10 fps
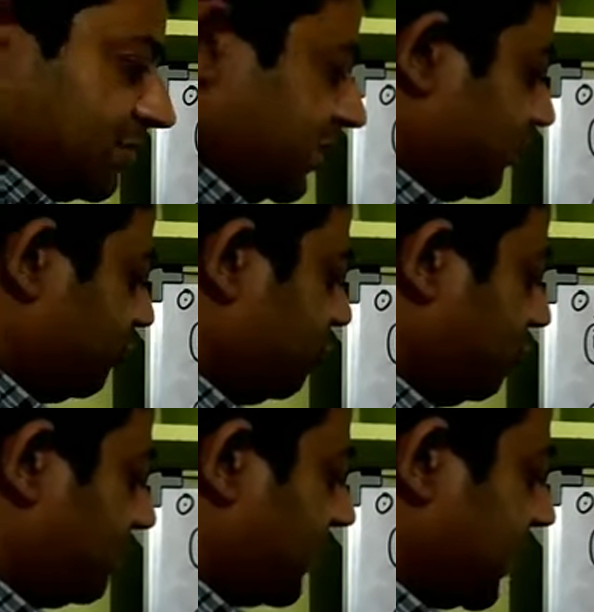by
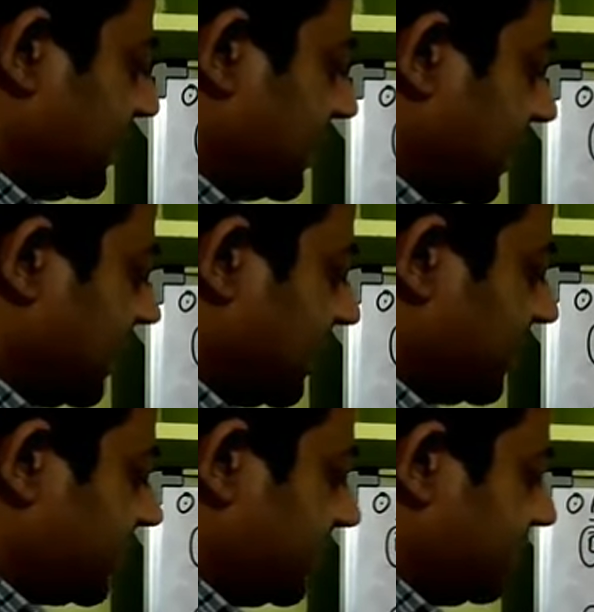2 pi
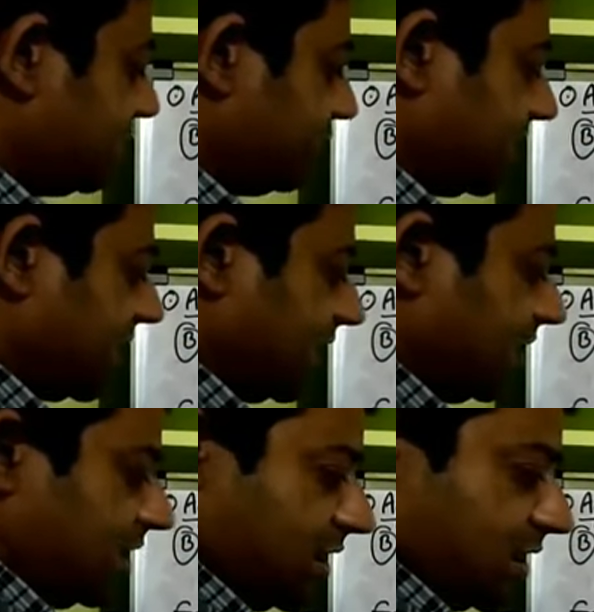r into
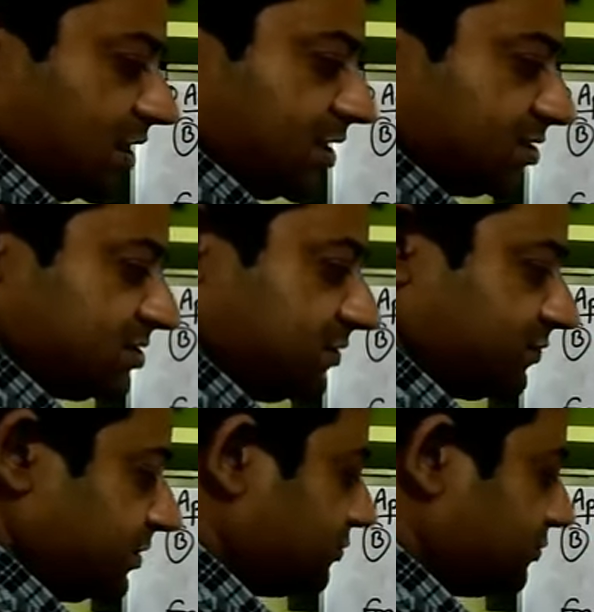L is equal